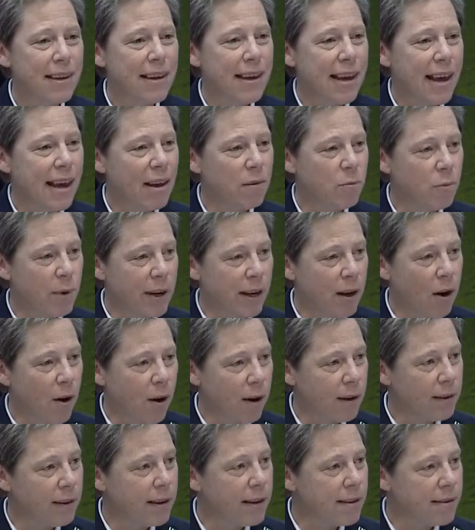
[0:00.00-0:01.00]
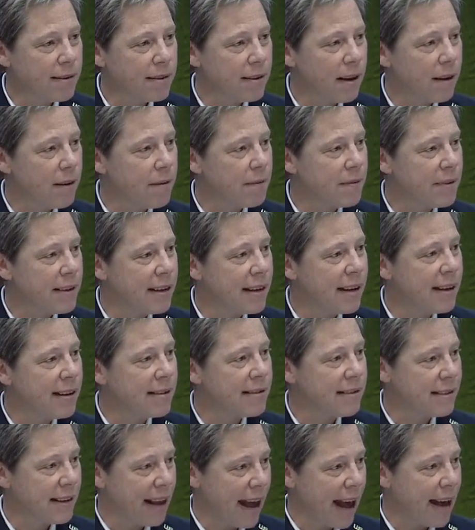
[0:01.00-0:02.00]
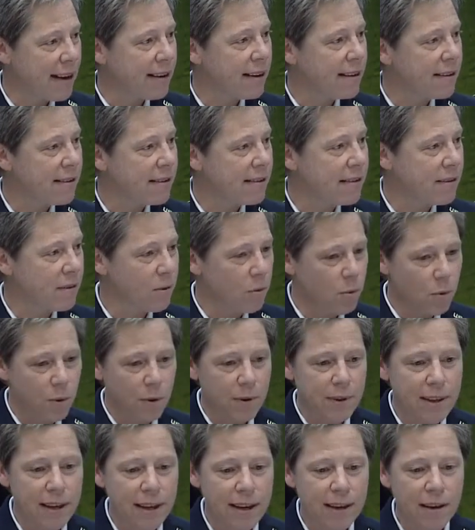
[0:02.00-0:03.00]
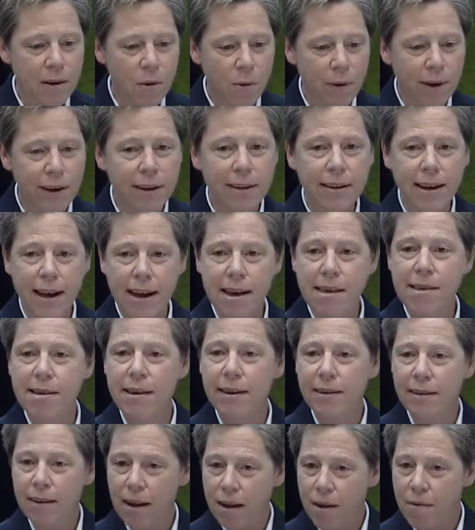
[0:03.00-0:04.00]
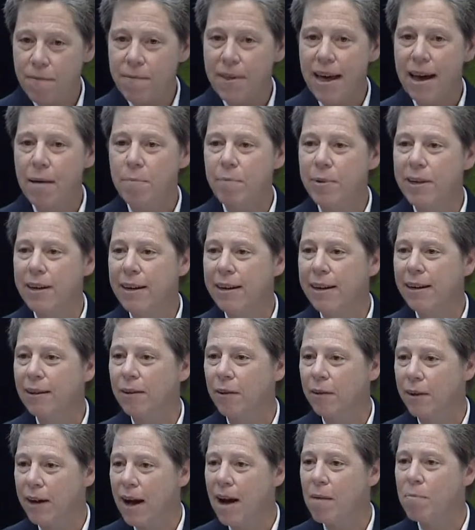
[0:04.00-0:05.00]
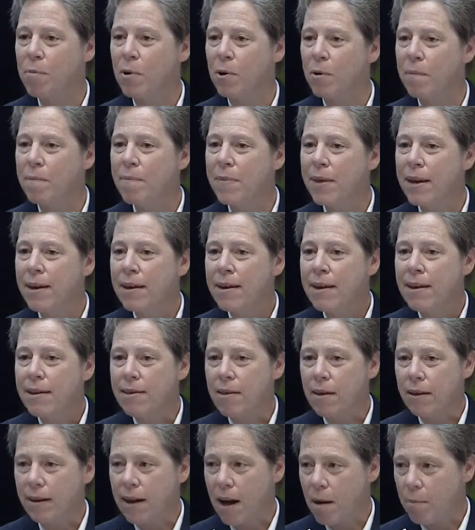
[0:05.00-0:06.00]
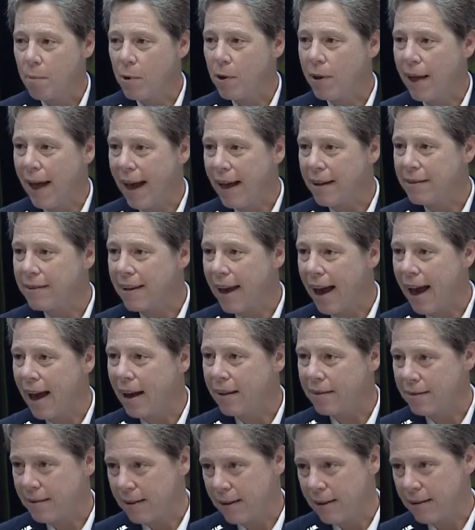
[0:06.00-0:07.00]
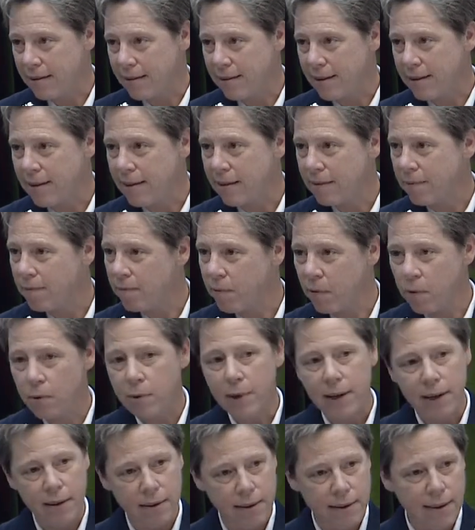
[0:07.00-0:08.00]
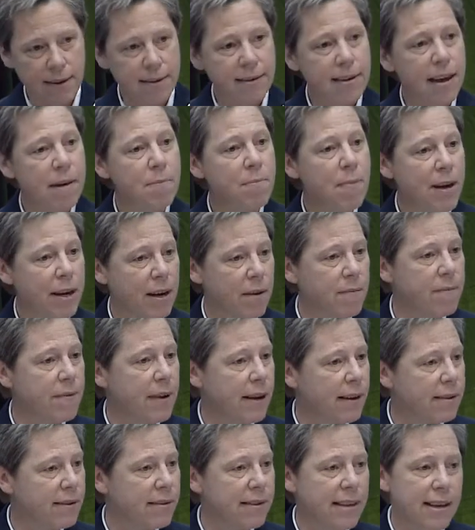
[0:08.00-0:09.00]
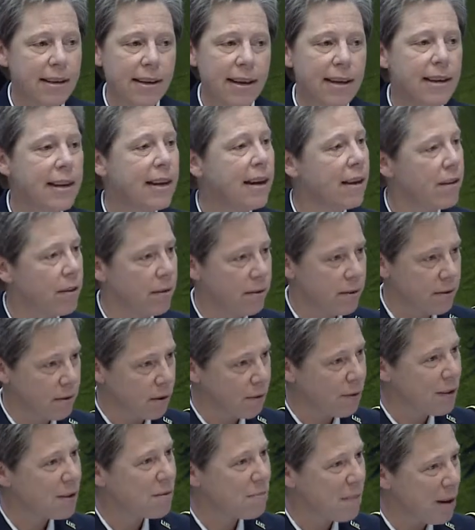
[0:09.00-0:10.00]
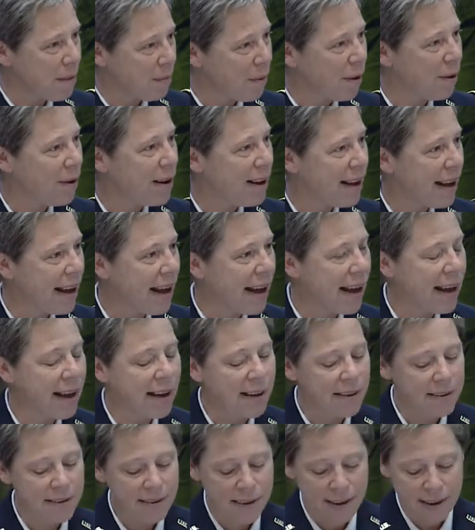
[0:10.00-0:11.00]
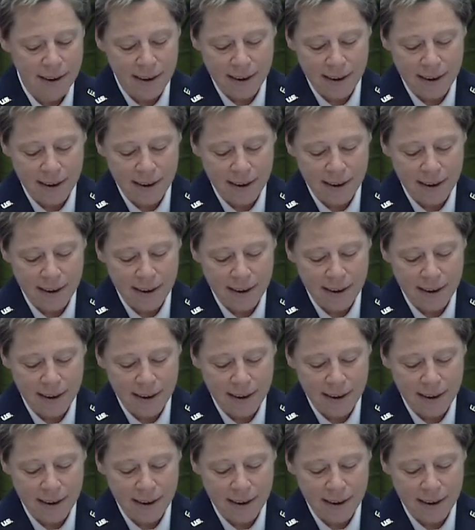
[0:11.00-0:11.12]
And regardless of the status or the orientation of that particular couple, the couple has access to the same benefits that any other service member has.